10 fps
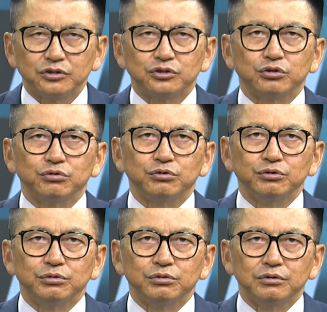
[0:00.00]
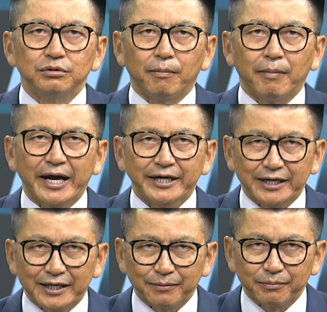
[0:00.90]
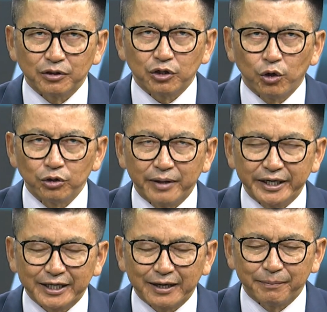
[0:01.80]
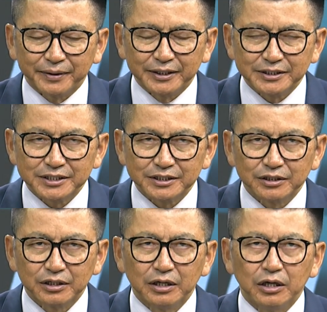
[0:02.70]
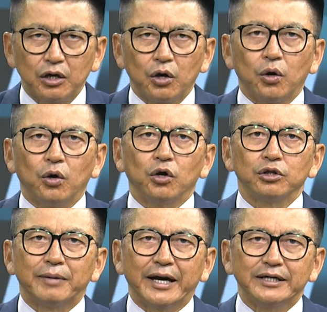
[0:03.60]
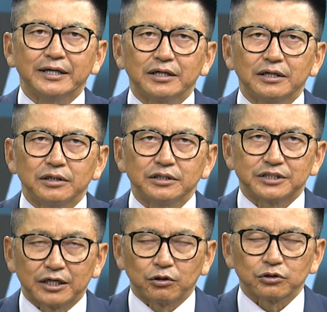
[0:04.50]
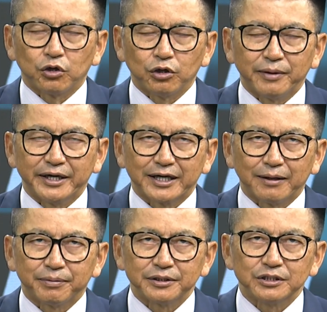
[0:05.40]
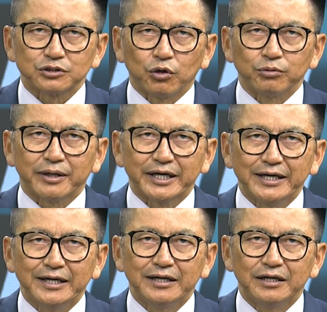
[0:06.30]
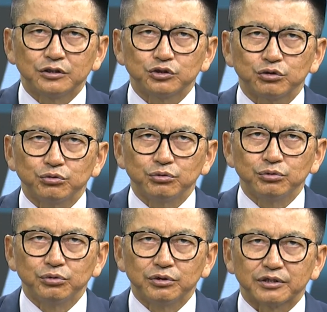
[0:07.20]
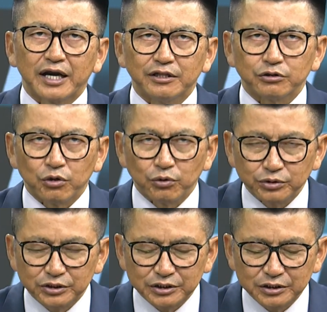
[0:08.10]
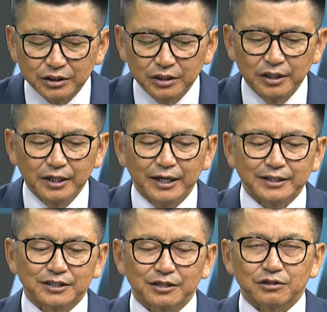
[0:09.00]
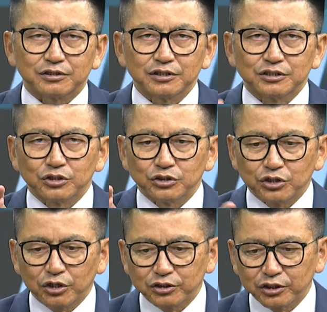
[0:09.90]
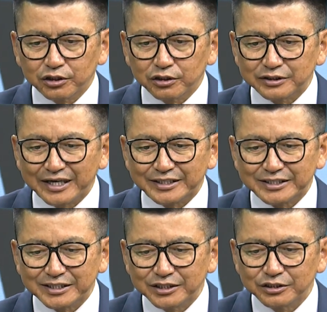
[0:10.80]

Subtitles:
to coal mining companies. All state-owned coal mining companies own money to railroads, etc. This cyclical debt,